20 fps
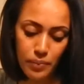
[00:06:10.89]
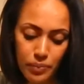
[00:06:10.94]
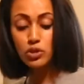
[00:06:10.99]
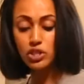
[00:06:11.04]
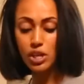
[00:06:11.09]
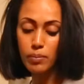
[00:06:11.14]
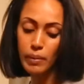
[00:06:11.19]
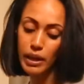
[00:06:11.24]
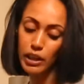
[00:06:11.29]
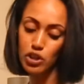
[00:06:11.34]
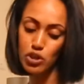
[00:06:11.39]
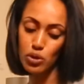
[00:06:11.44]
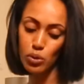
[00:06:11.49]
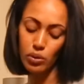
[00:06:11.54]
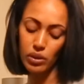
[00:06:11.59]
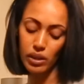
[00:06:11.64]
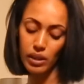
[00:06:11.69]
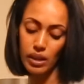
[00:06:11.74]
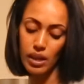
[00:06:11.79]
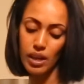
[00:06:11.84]
Also make
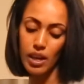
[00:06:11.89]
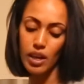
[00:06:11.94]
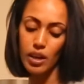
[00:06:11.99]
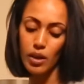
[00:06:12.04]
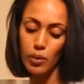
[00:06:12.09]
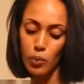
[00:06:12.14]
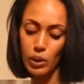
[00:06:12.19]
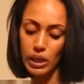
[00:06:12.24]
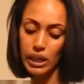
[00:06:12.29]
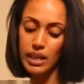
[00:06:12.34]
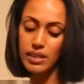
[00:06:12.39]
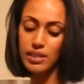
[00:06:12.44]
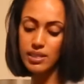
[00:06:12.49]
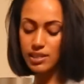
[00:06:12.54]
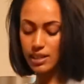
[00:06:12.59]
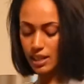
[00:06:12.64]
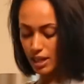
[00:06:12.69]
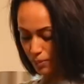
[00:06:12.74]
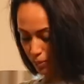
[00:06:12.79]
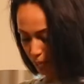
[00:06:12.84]
sure that when he's
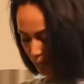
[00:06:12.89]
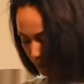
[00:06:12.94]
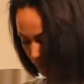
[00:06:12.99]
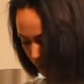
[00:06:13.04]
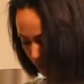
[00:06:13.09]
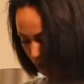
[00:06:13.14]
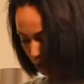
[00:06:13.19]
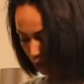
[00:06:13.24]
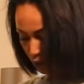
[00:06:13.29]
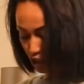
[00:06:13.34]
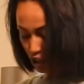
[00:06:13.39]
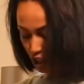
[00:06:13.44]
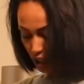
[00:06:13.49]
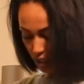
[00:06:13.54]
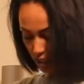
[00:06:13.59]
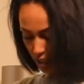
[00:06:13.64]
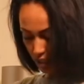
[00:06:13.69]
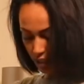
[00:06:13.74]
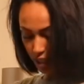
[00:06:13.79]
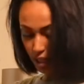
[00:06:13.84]
asleep or
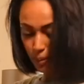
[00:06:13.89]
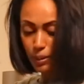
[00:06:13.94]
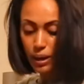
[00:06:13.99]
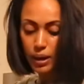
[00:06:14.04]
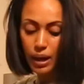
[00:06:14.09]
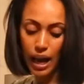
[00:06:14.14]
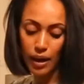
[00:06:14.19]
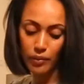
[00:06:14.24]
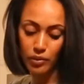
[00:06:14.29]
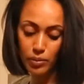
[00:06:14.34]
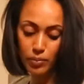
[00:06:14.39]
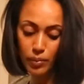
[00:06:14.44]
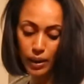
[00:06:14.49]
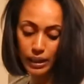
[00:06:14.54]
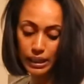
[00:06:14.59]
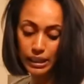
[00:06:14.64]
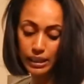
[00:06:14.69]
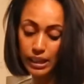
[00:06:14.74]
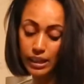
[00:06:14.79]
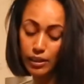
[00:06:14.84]
she's asleep, have the
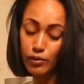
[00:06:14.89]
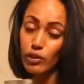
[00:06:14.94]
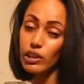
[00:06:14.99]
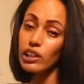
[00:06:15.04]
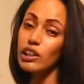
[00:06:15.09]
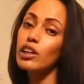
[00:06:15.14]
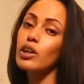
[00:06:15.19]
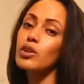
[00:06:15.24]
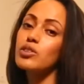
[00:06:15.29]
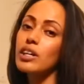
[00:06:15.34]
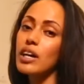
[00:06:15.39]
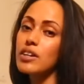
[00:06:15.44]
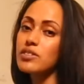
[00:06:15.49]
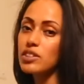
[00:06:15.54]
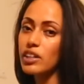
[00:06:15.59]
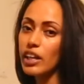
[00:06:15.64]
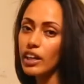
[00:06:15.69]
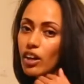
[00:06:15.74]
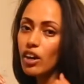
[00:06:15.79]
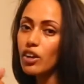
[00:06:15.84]
blanket really low down
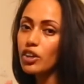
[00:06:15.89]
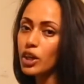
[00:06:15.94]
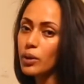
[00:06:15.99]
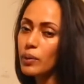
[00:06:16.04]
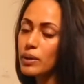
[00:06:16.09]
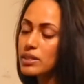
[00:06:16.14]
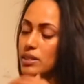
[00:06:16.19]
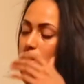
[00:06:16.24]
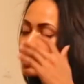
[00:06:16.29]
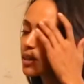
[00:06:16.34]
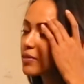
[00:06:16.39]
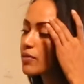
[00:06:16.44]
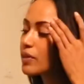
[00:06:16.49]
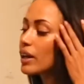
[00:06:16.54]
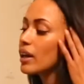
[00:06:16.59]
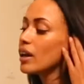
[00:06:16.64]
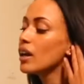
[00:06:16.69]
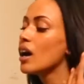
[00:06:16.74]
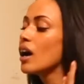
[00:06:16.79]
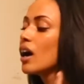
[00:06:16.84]
so they can't go underneath
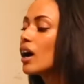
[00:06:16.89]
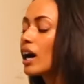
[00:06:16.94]
it.